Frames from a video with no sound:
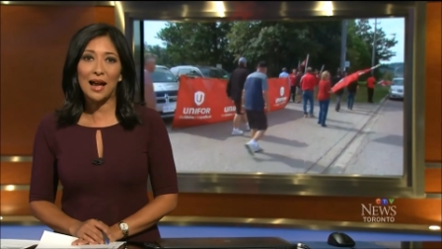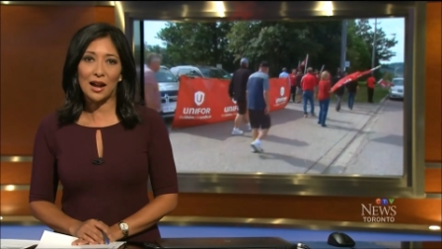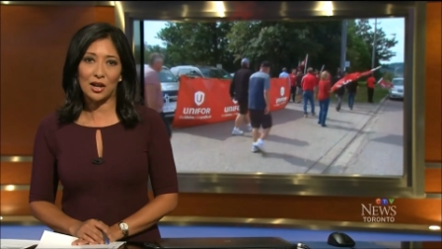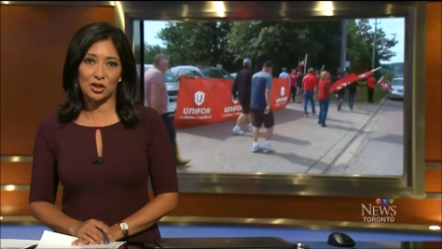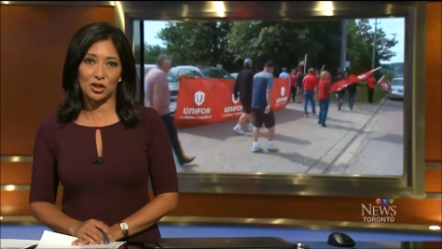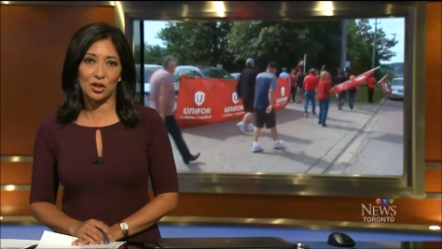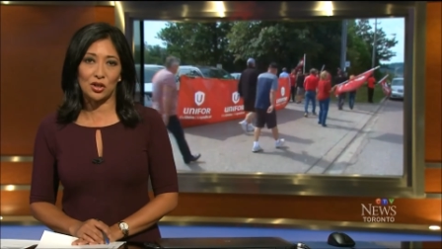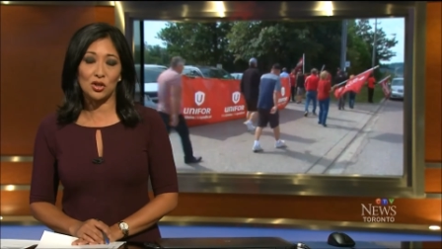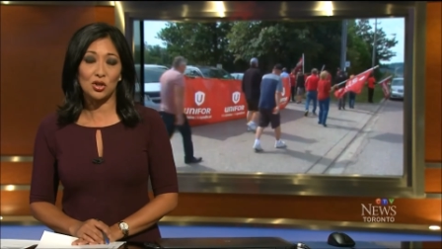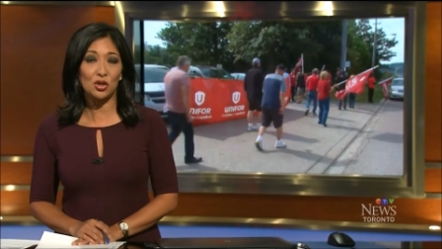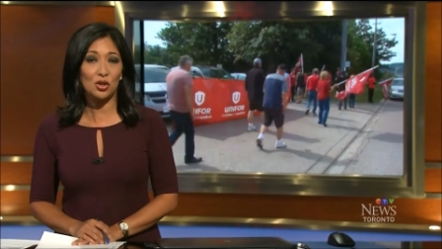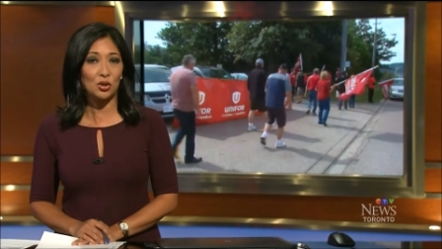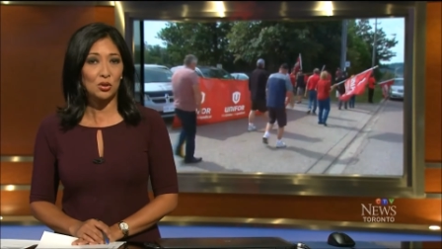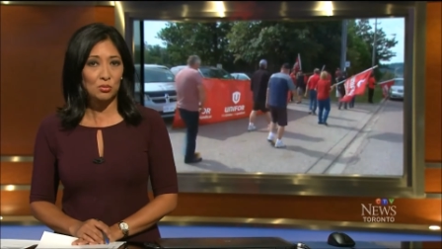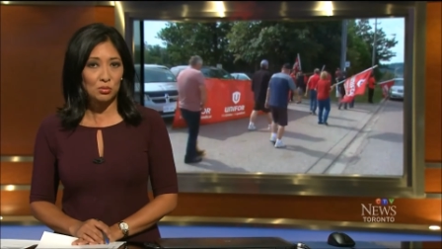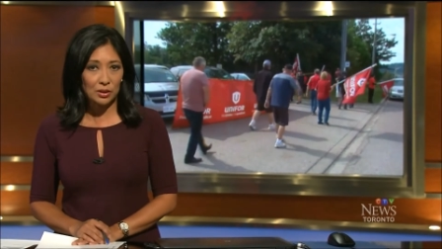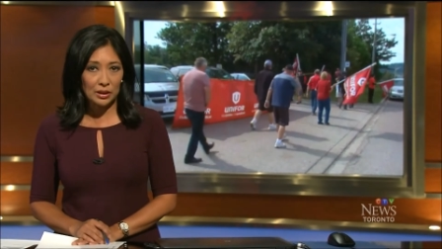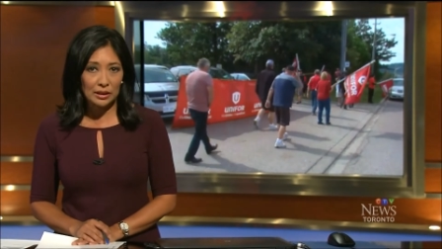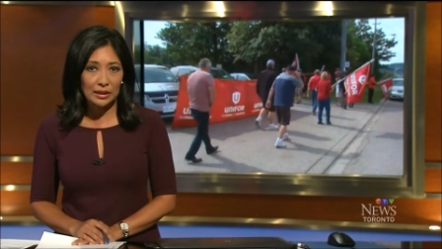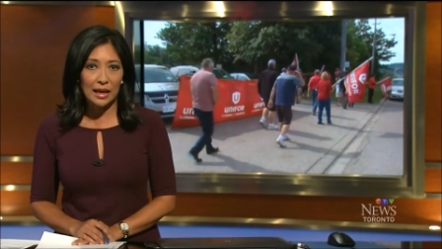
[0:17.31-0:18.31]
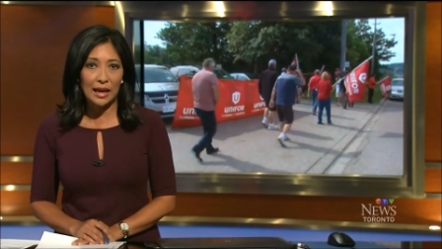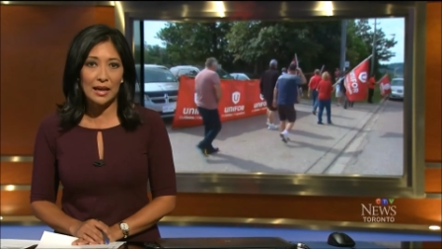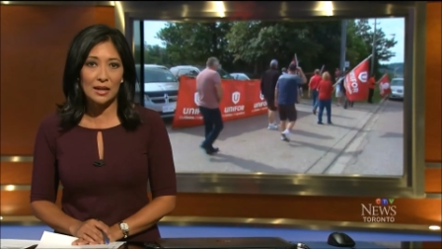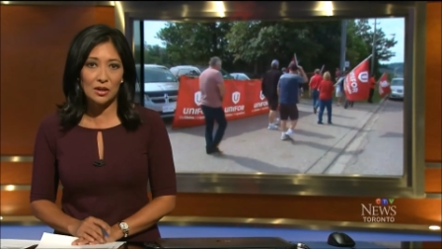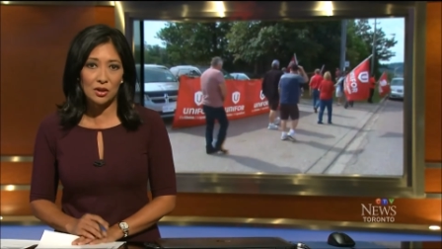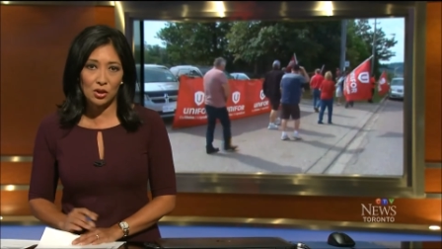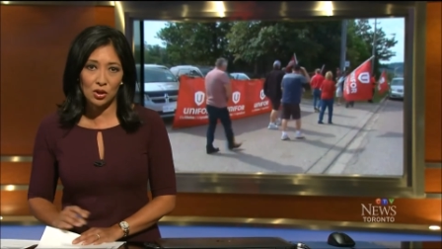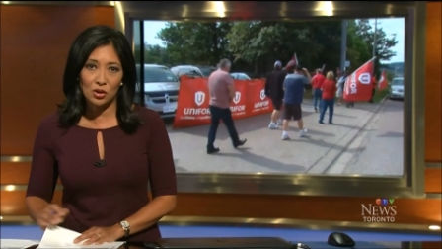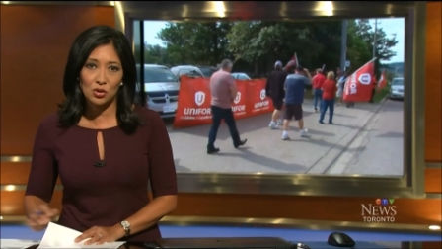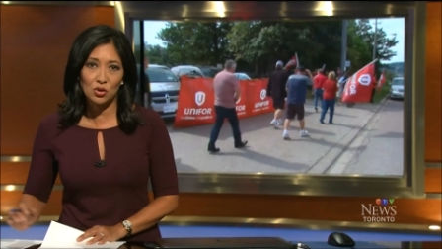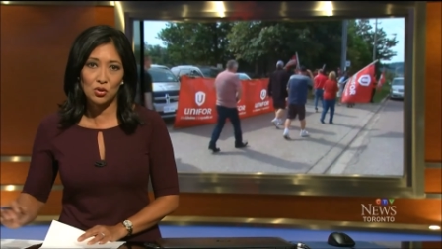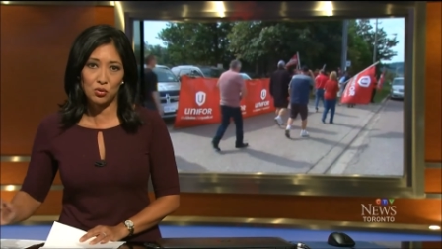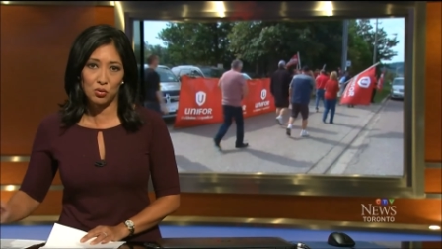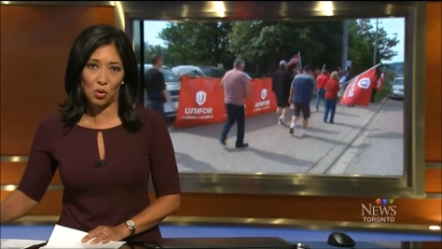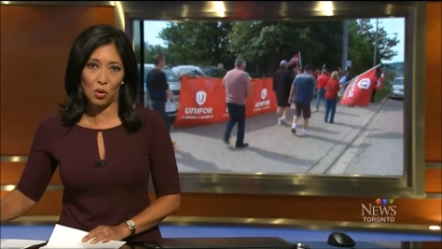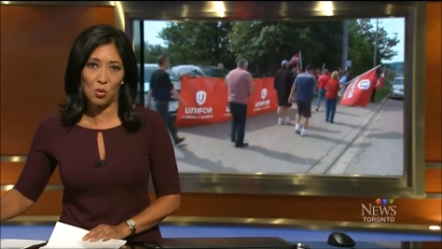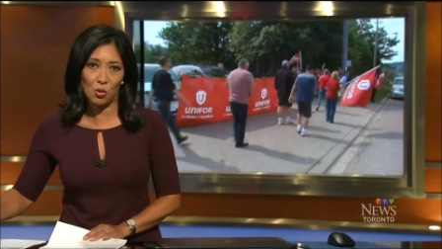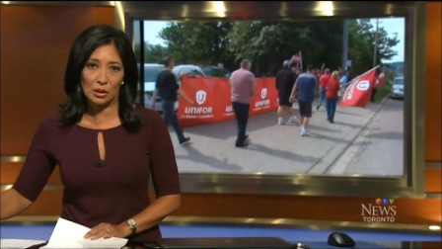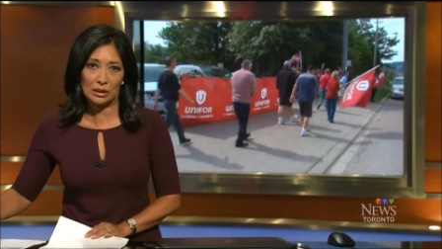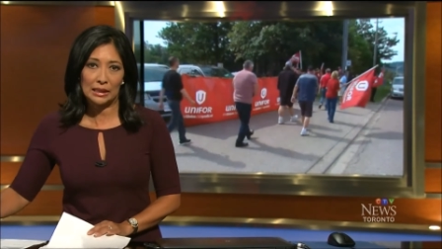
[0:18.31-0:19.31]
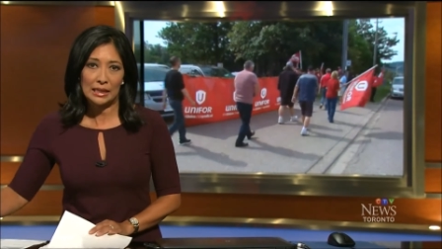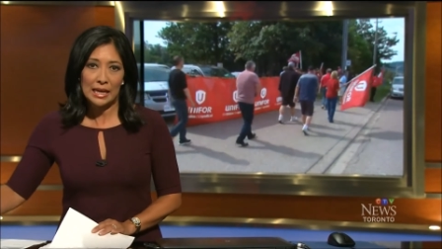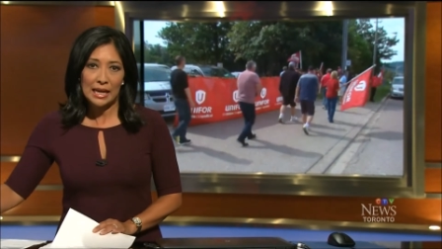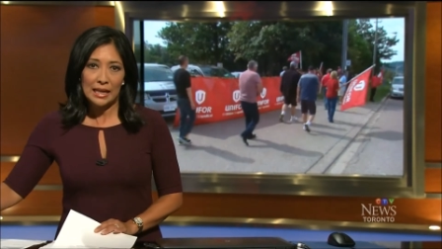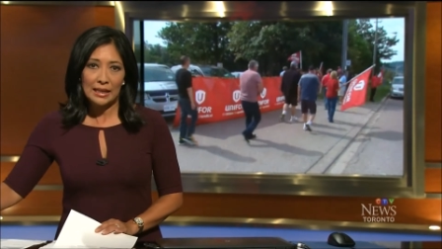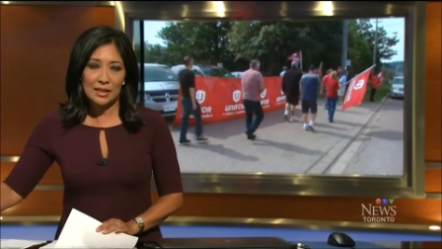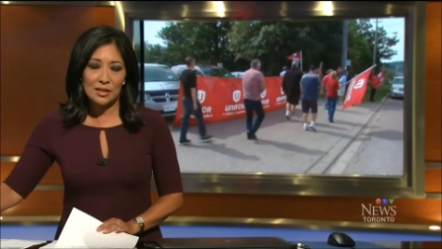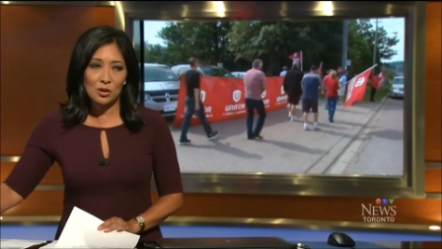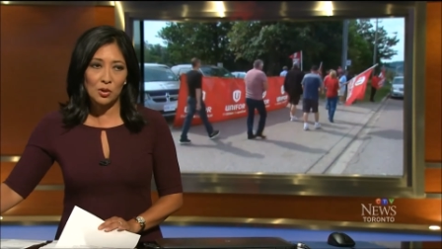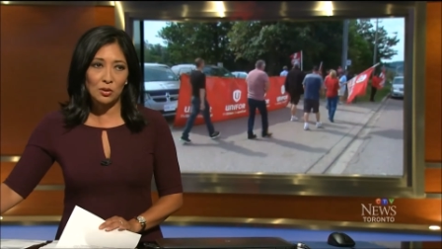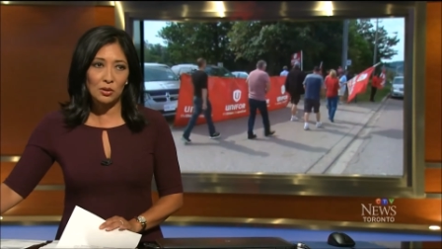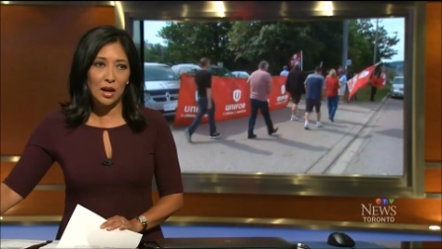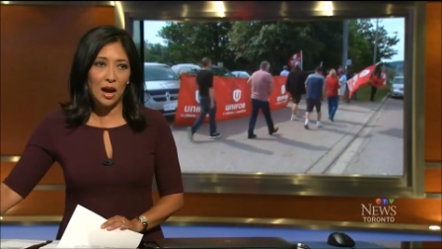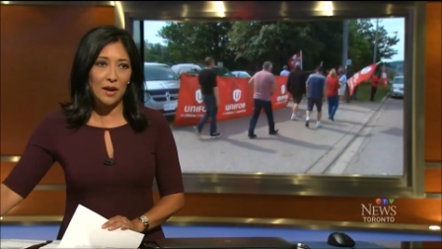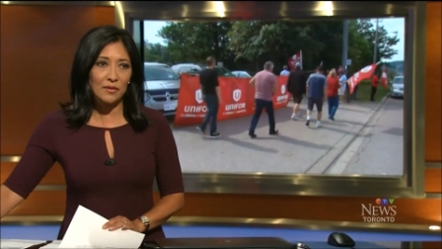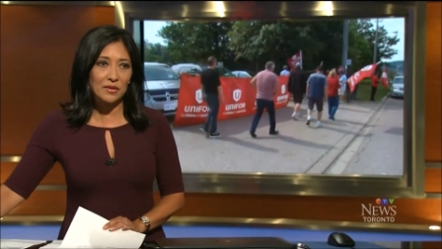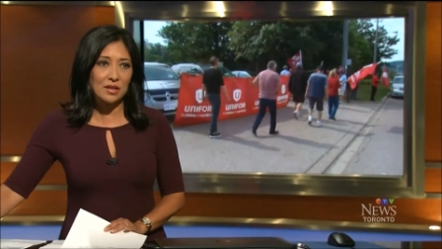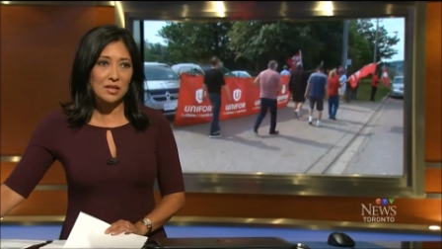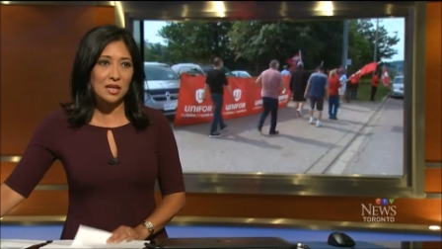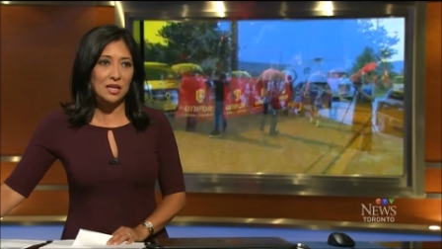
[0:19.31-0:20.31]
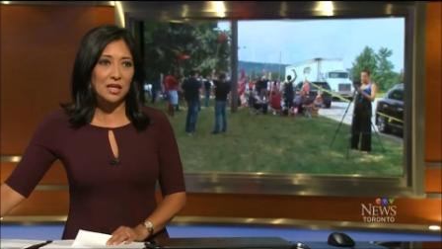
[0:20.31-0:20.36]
action to regain control. Let's go live to